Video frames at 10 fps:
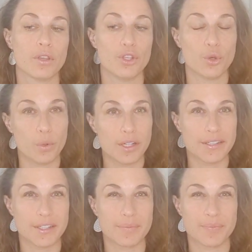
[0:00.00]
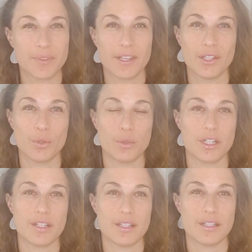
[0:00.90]
your work, your
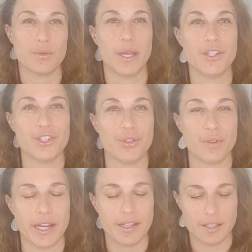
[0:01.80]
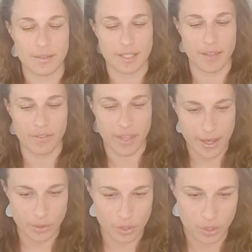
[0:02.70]
work situation, right? 10th
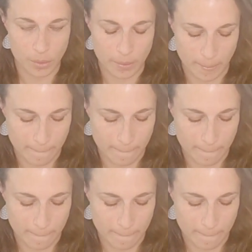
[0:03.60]
house.